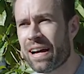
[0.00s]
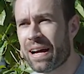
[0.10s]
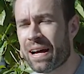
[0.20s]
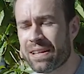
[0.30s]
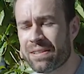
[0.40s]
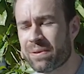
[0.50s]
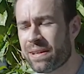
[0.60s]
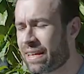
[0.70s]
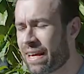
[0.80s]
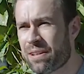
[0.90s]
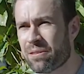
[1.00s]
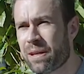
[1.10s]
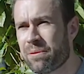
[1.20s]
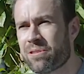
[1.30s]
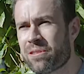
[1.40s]
Uh, and it'll be, again, it'll
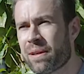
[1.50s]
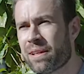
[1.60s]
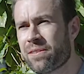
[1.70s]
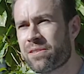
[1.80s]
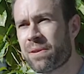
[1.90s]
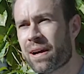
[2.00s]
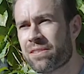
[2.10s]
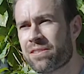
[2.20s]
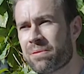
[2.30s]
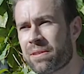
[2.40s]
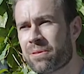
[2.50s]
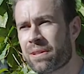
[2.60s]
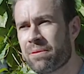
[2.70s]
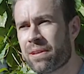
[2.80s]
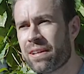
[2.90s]
be a mutually beneficial partnership that
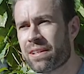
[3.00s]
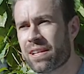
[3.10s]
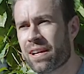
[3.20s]
will keep going.